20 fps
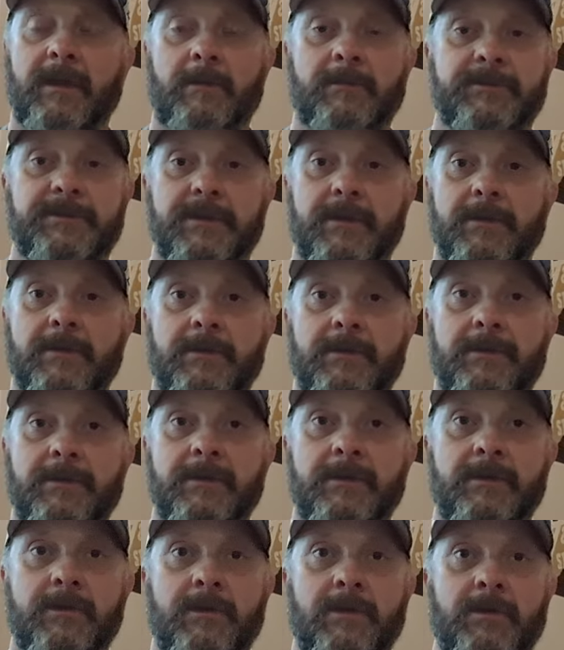that was the other
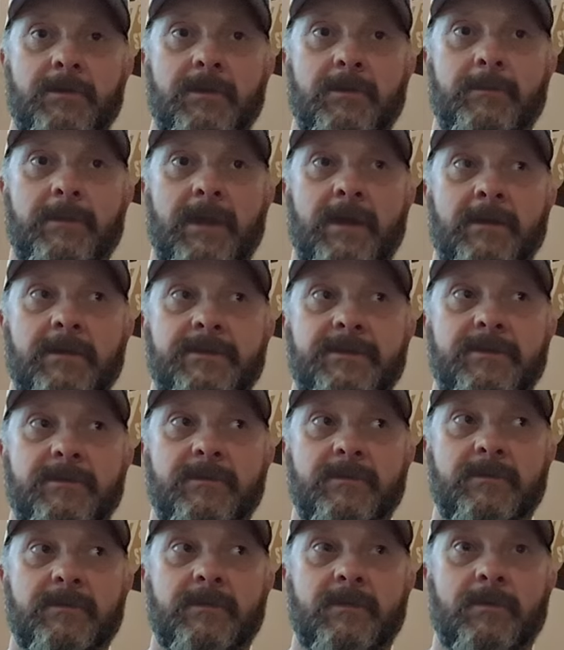thing. You know, you're
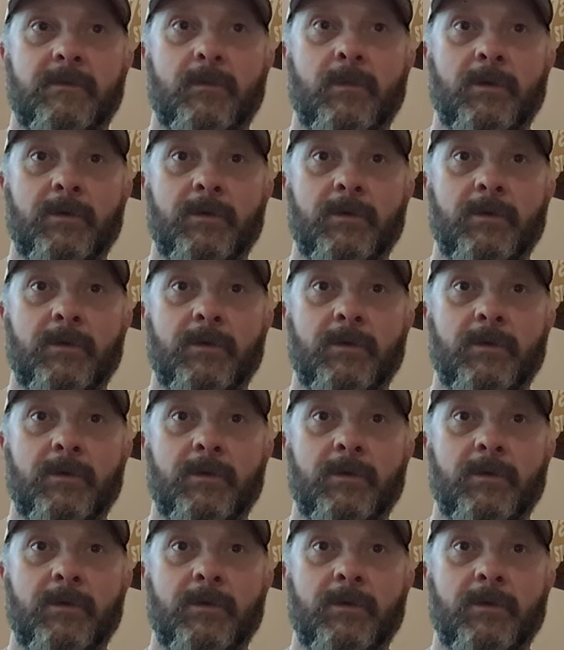balancing